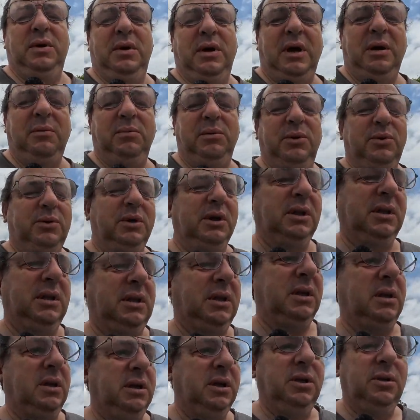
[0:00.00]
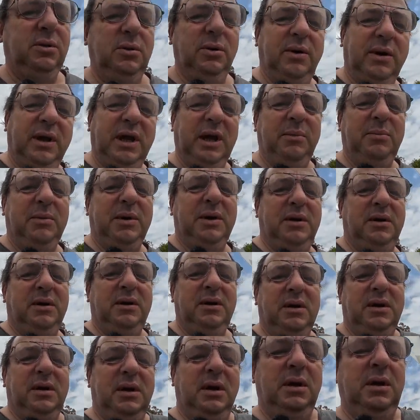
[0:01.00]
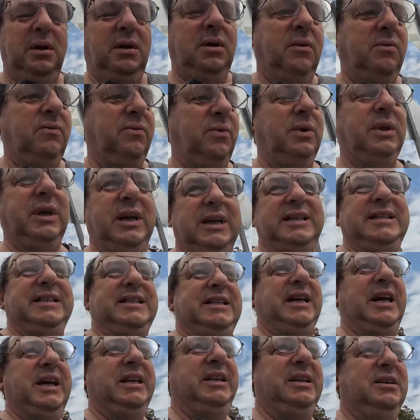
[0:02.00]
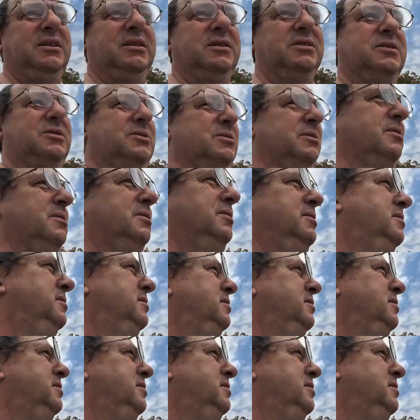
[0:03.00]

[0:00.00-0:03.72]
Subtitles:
looking into camera for like settings, or